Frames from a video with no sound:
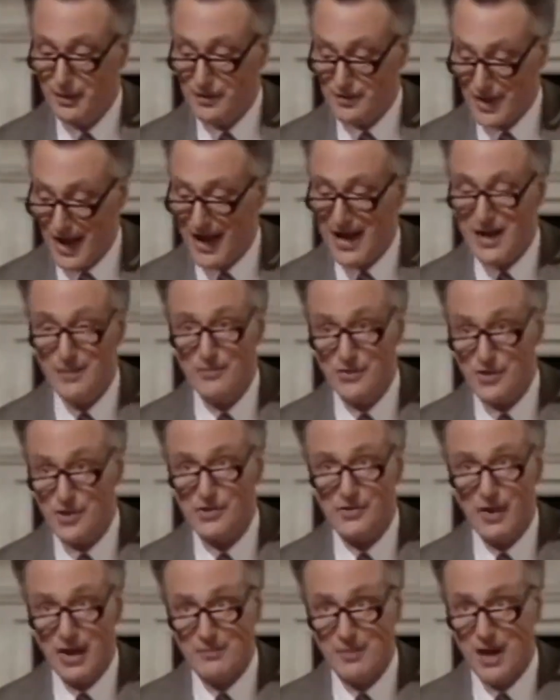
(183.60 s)
The Times
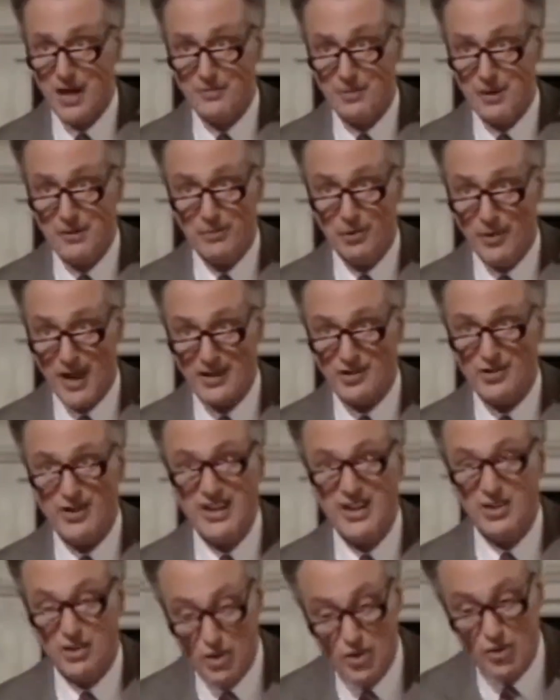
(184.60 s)
is read by the people who
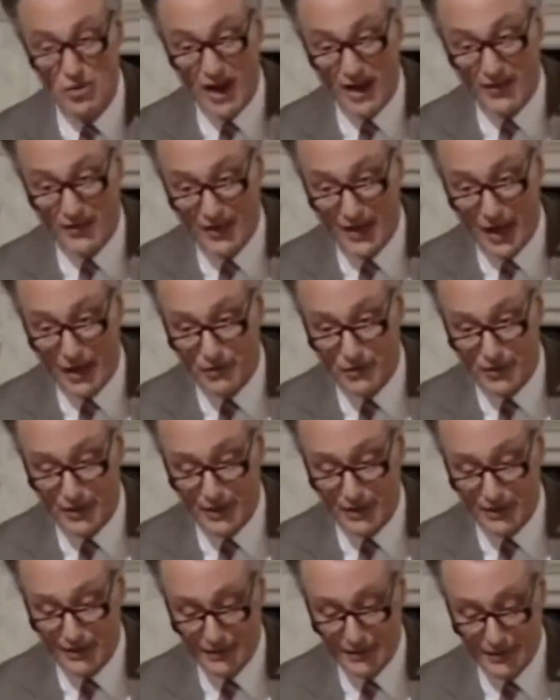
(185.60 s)
actually do run the country.
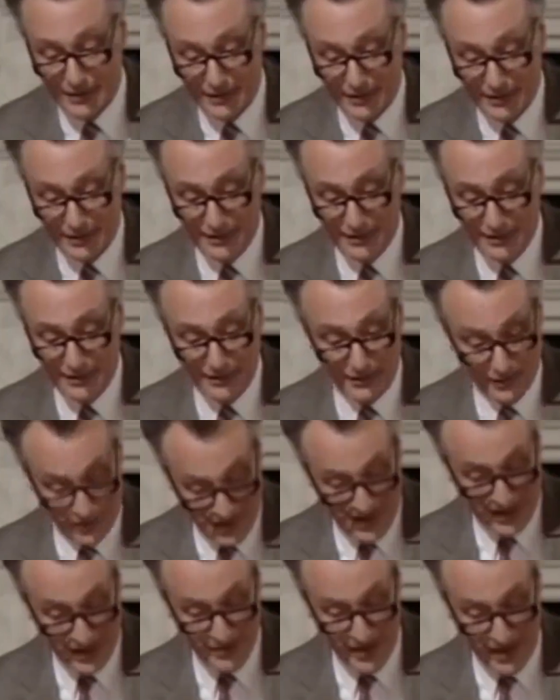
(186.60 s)
The
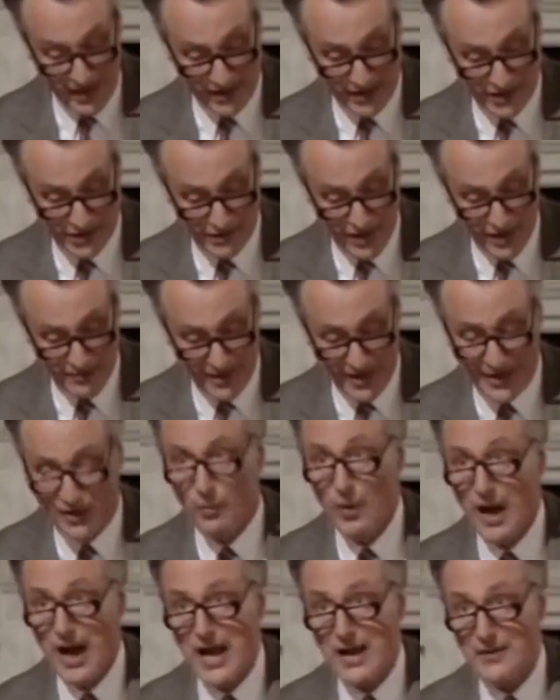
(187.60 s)
Daily Mail is read by the
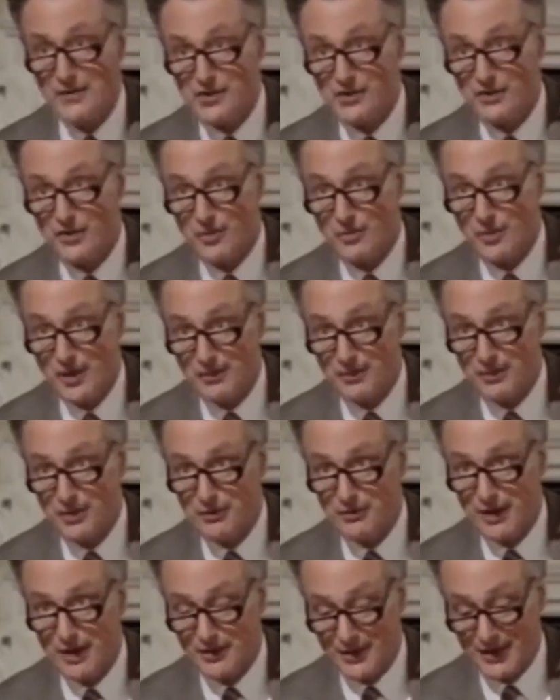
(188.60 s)
wives of the people
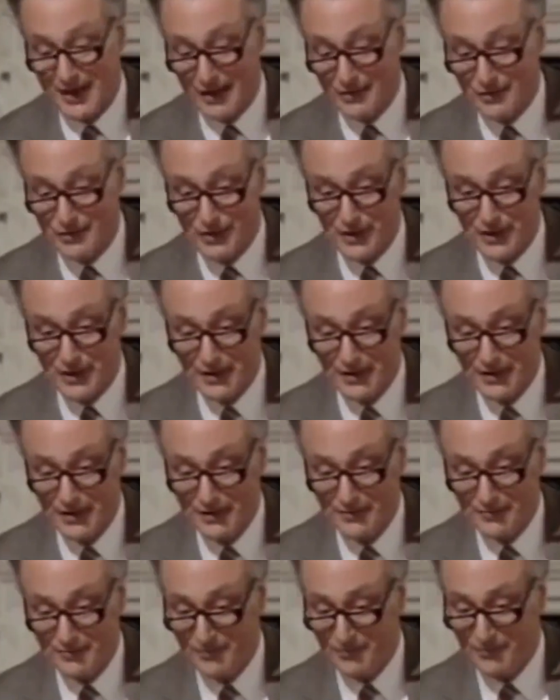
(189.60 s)
who run the
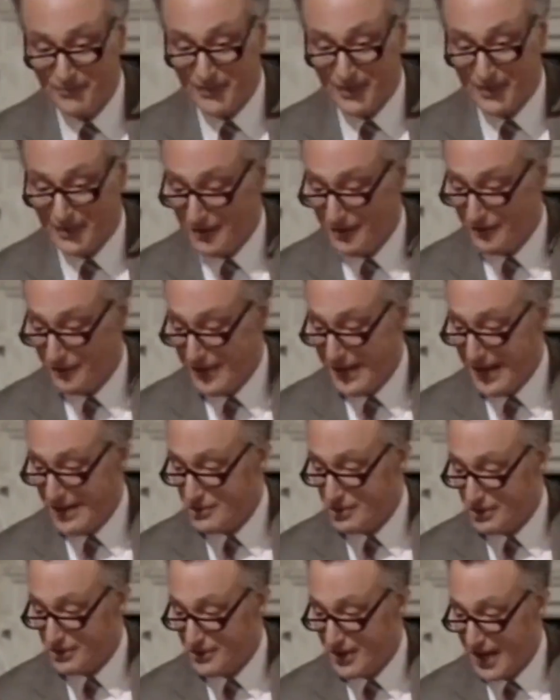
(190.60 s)
country. The
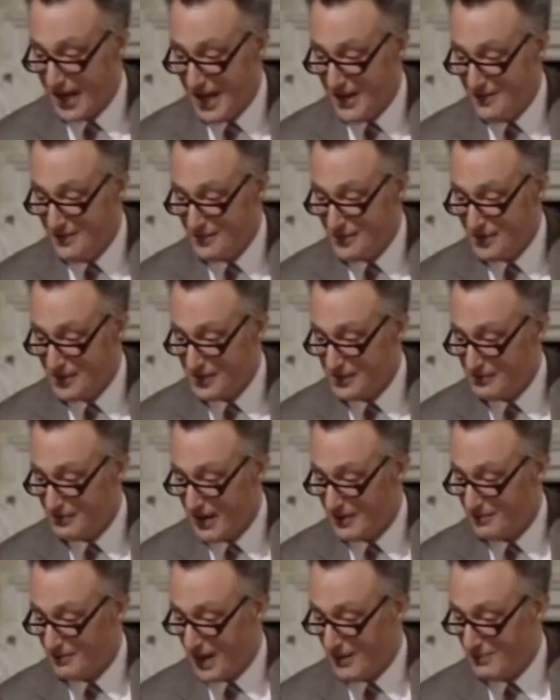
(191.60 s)
Financial Times is
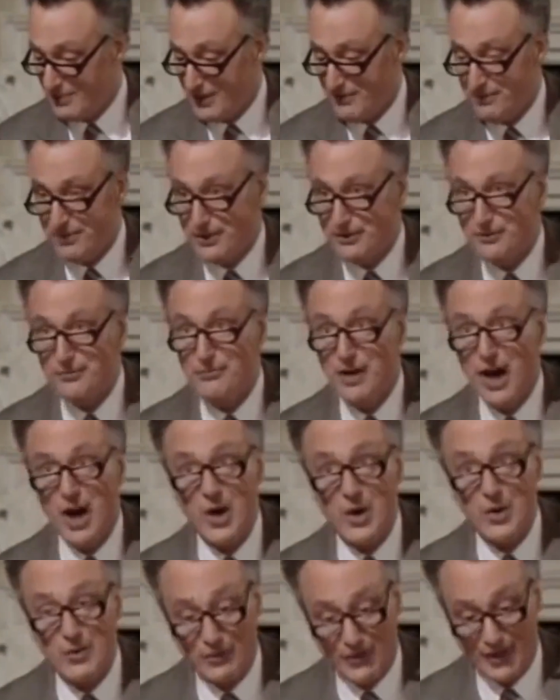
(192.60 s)
read by people who
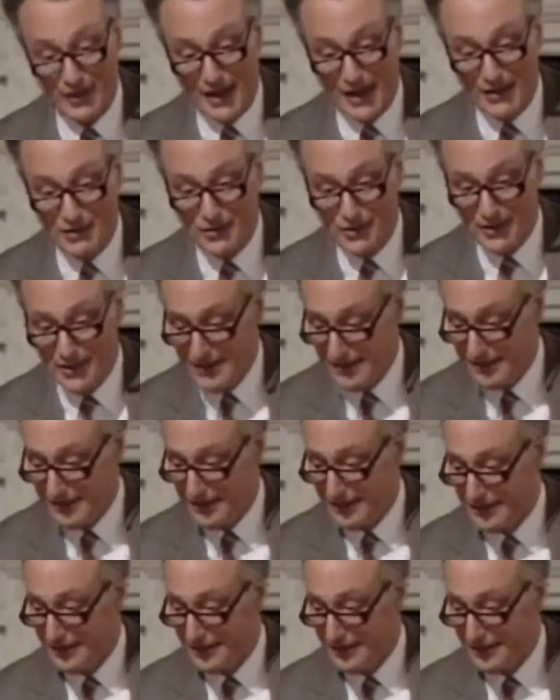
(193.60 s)
own the country.